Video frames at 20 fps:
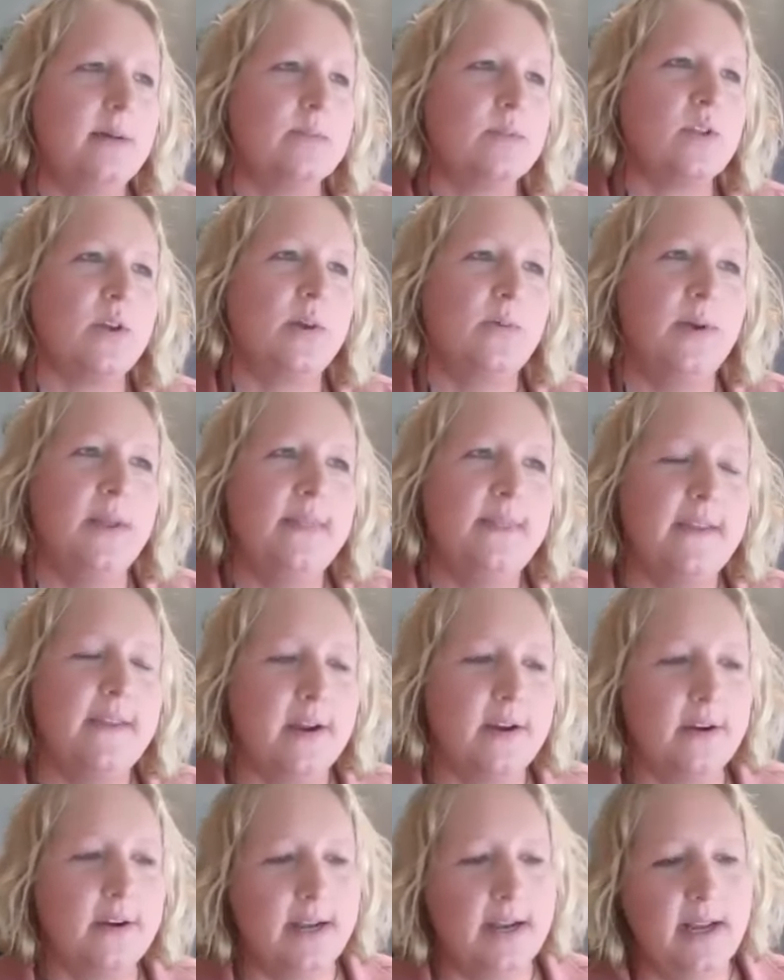So I went
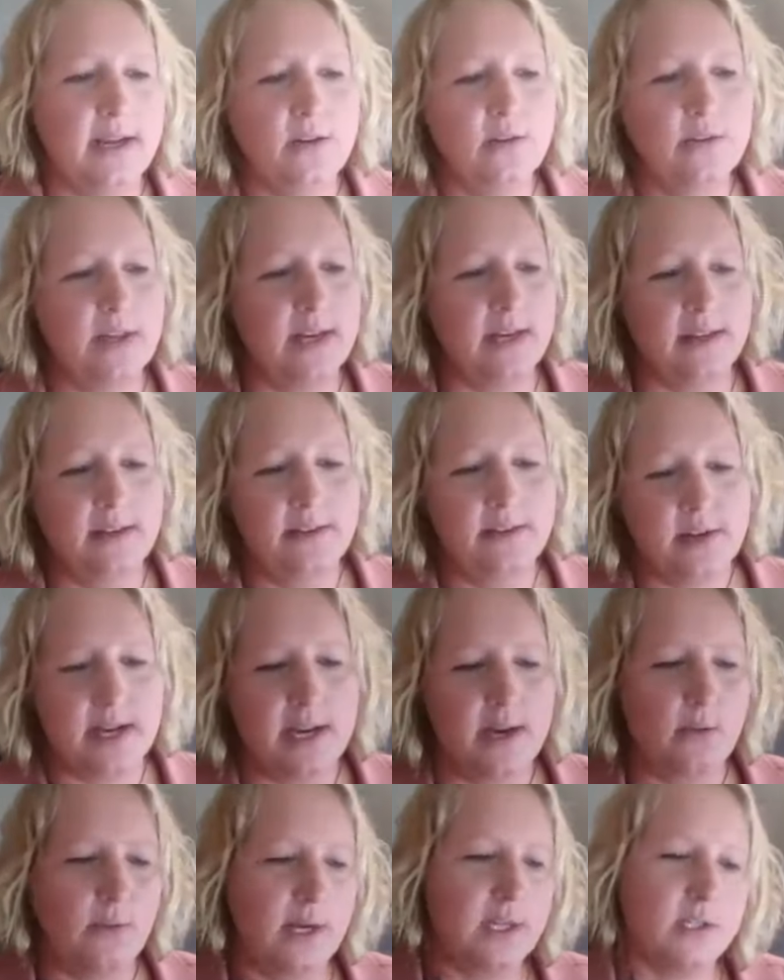there and I knew that I either
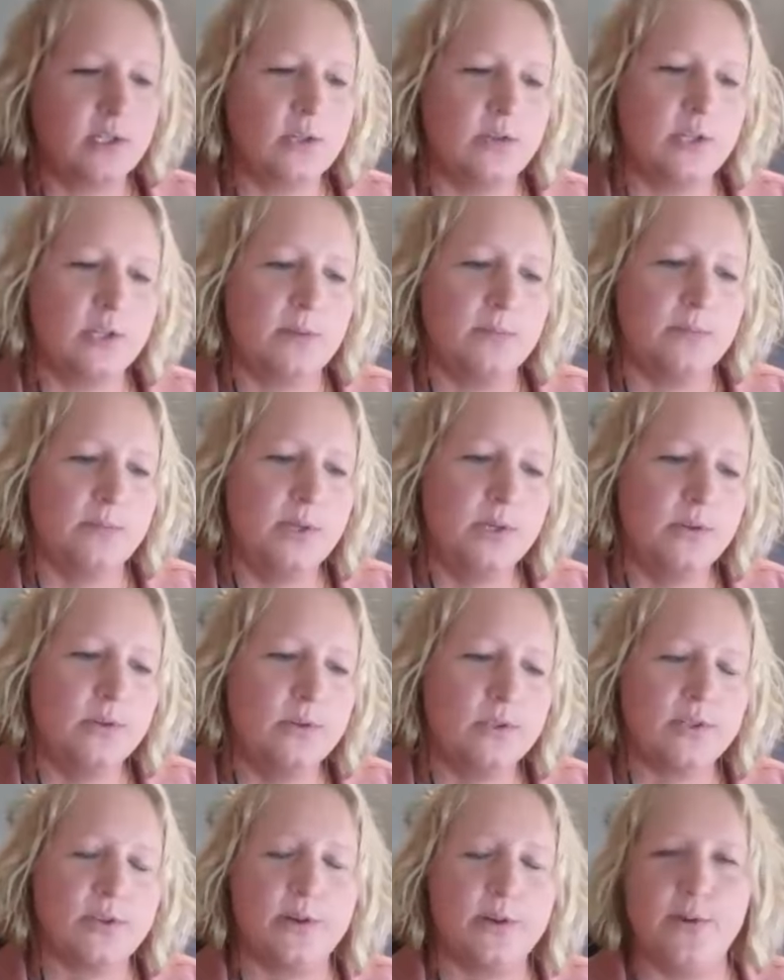kind of wanted to go into
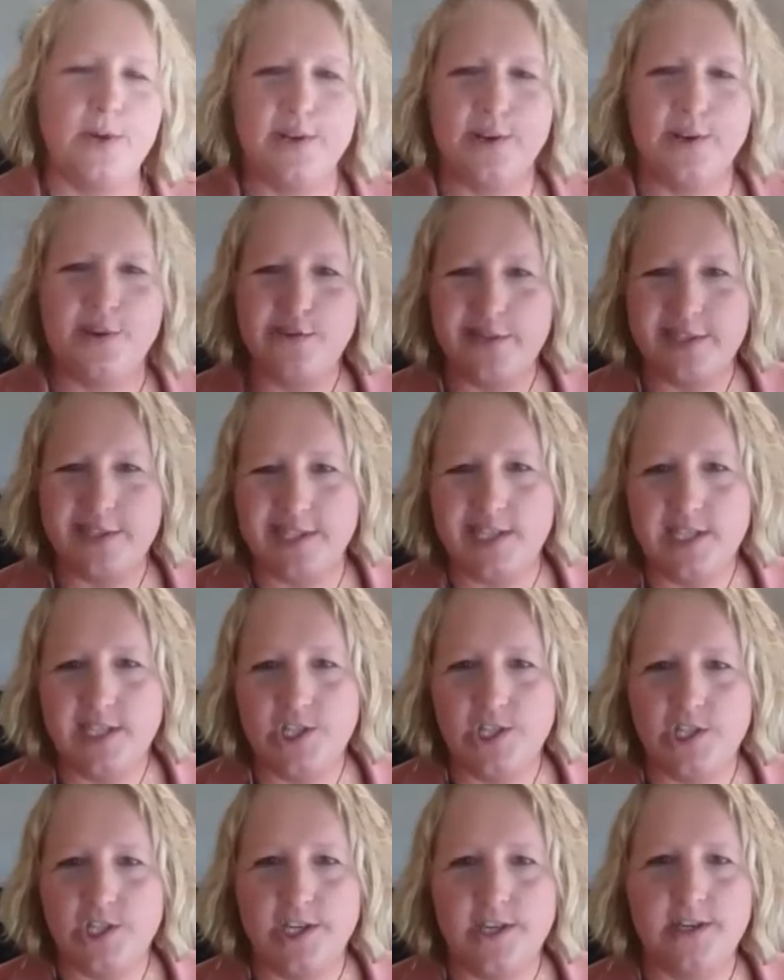computers or I wanted to go into
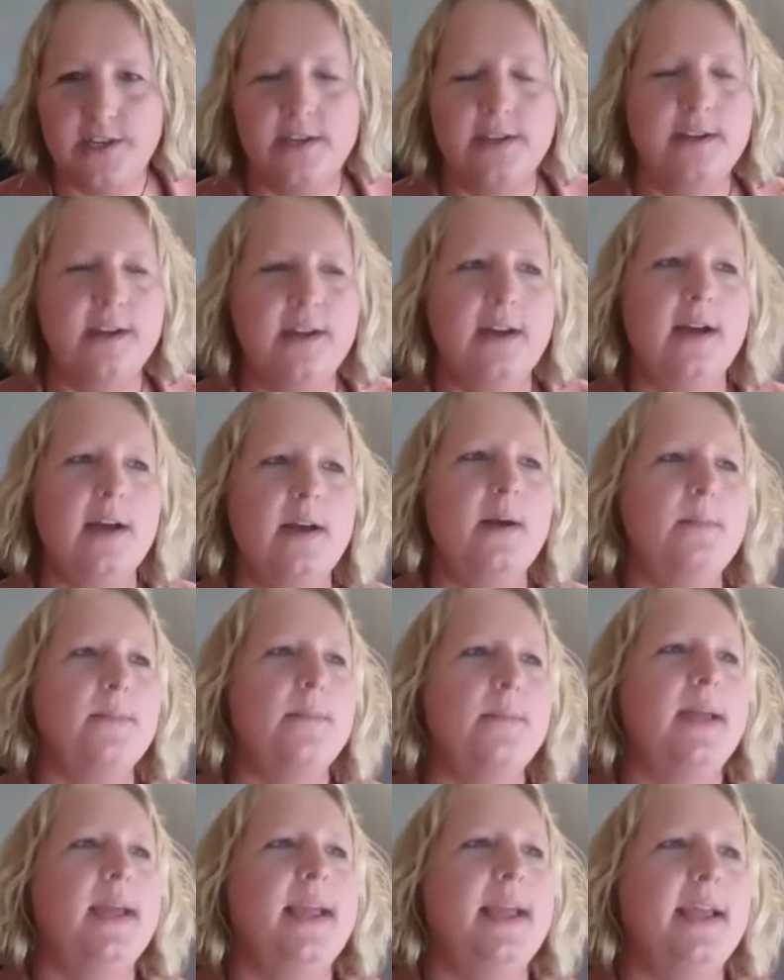teaching.
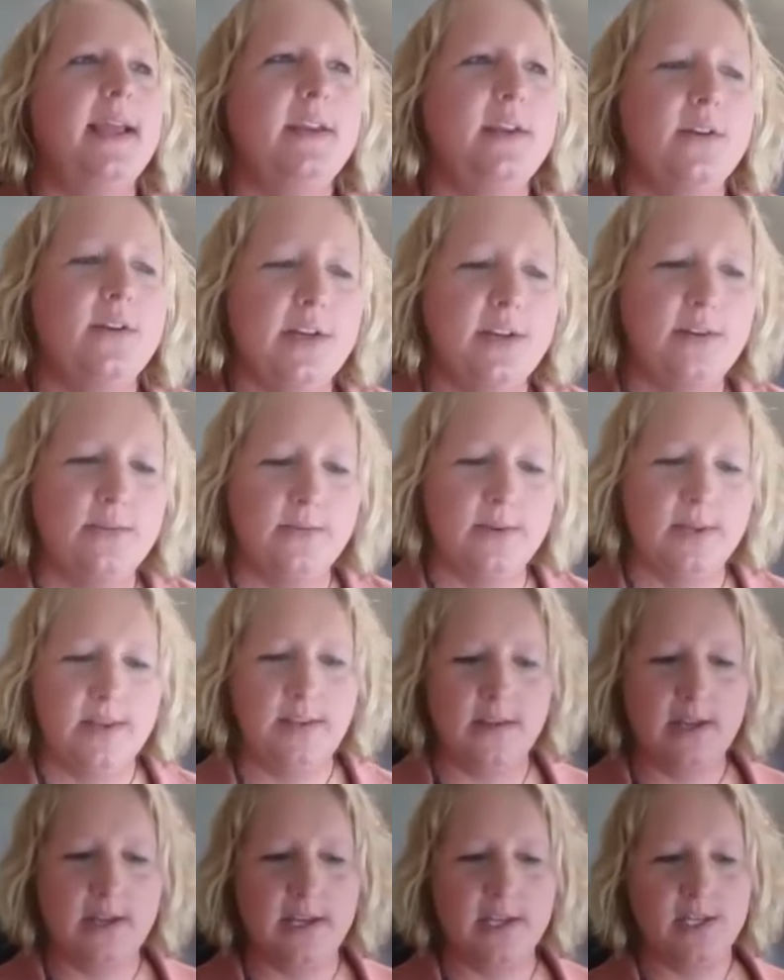I really
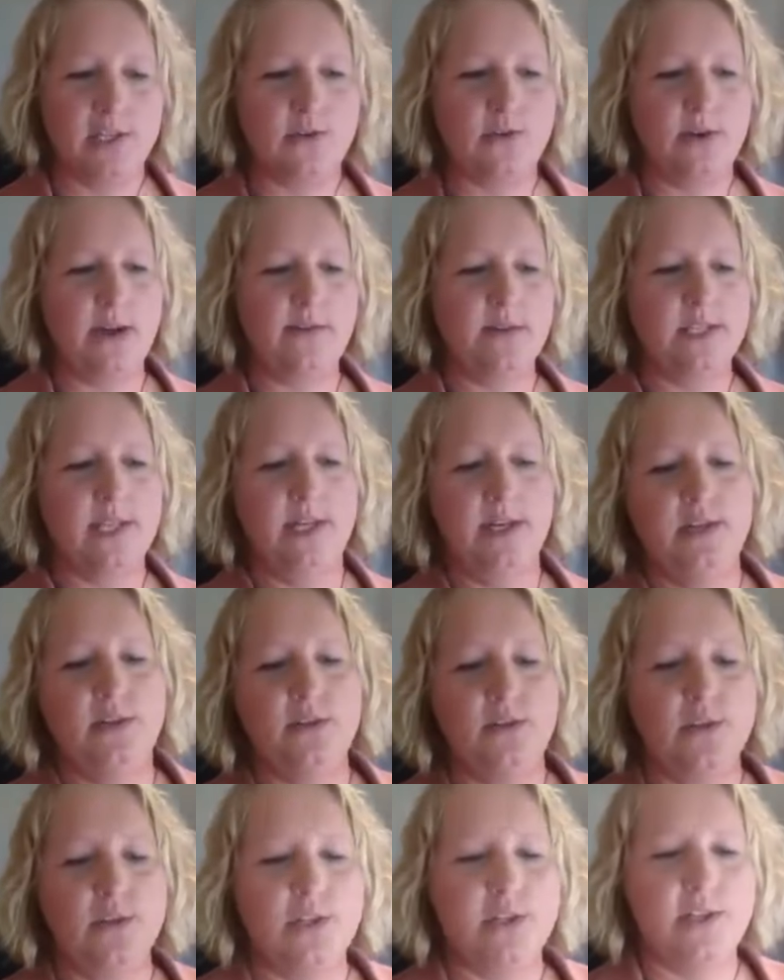think I just gravitated
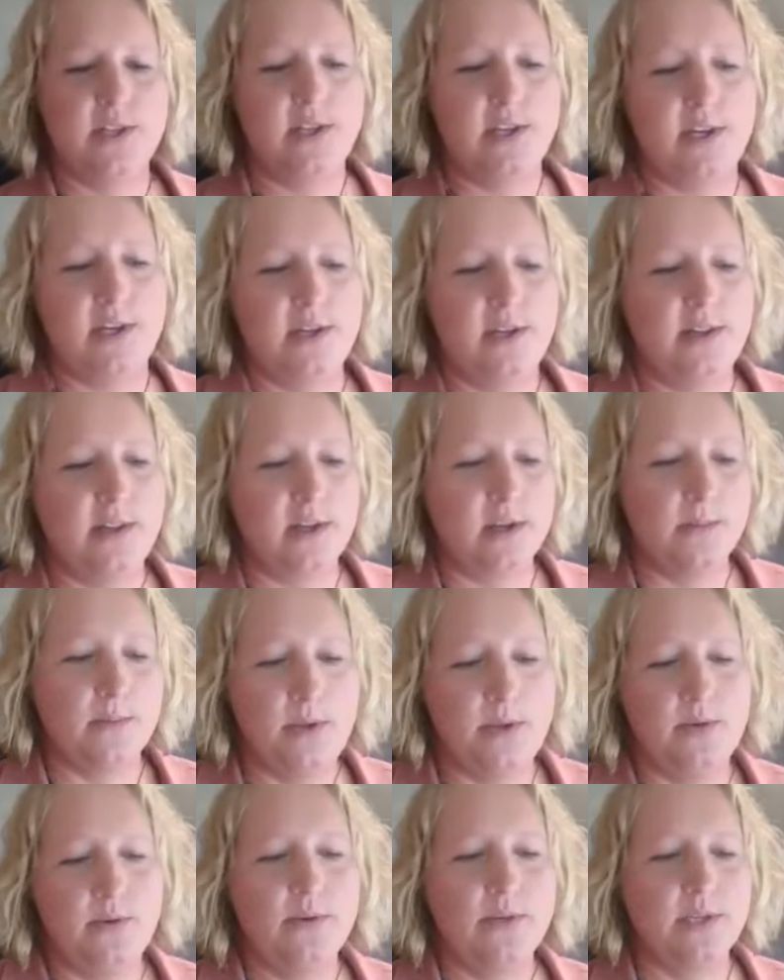towards the
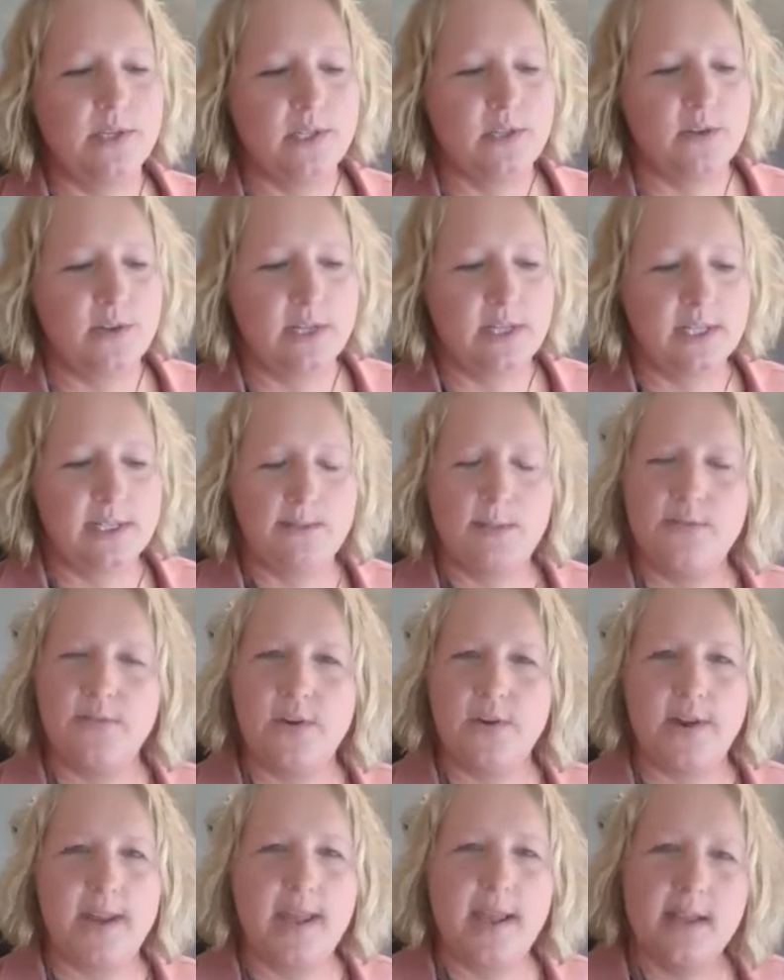computer industry because I'm a
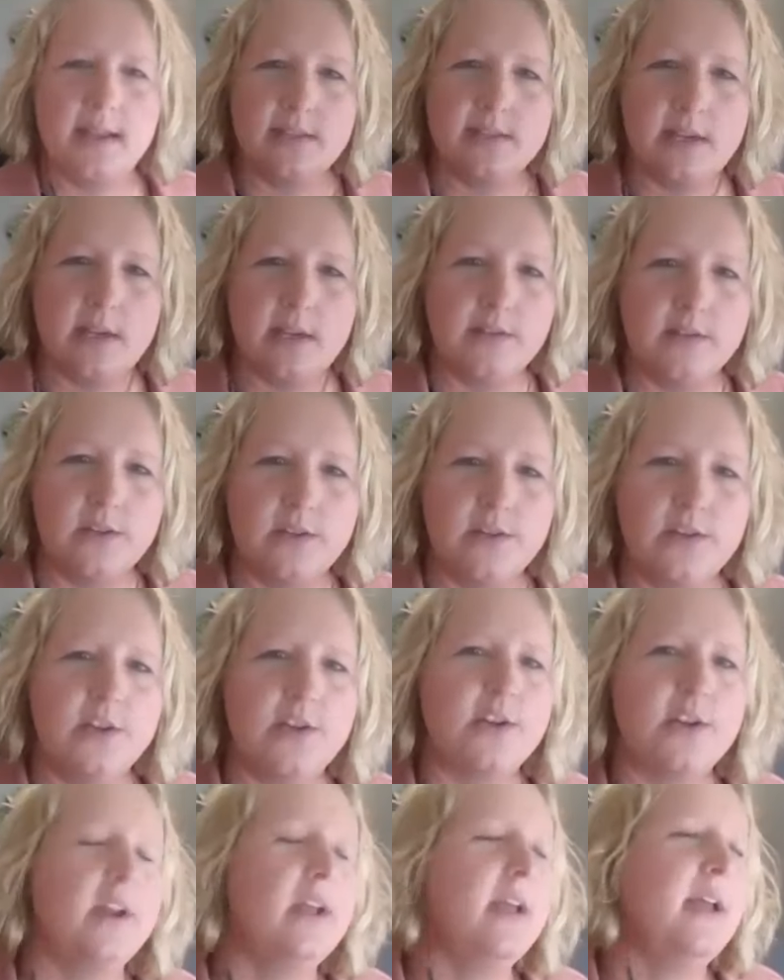very hands-on
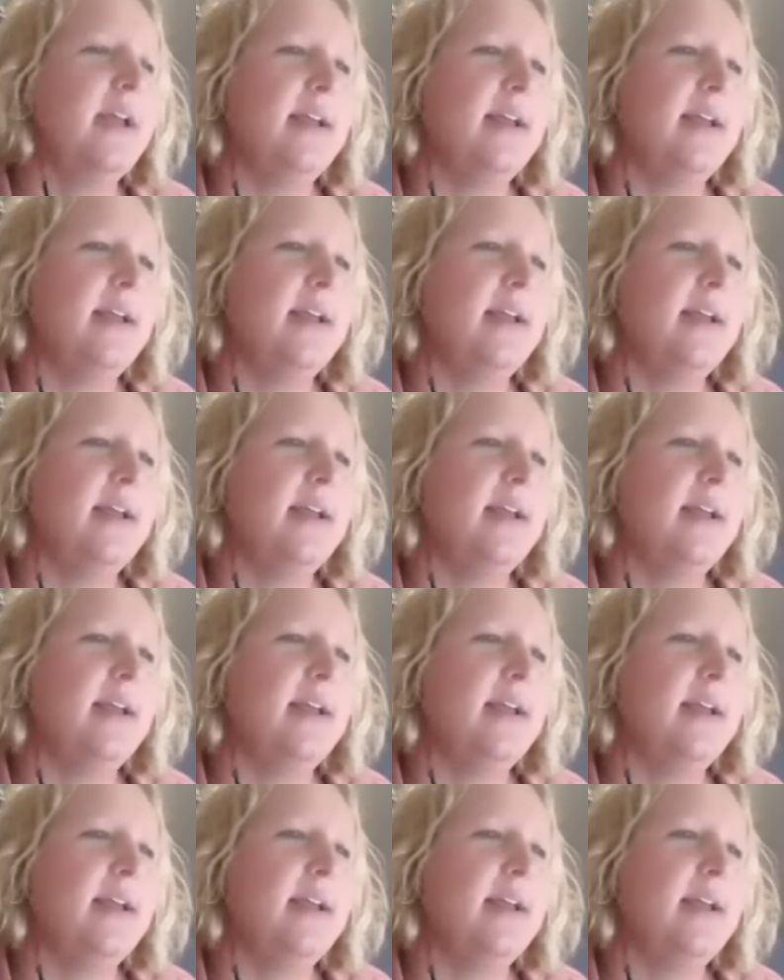learner.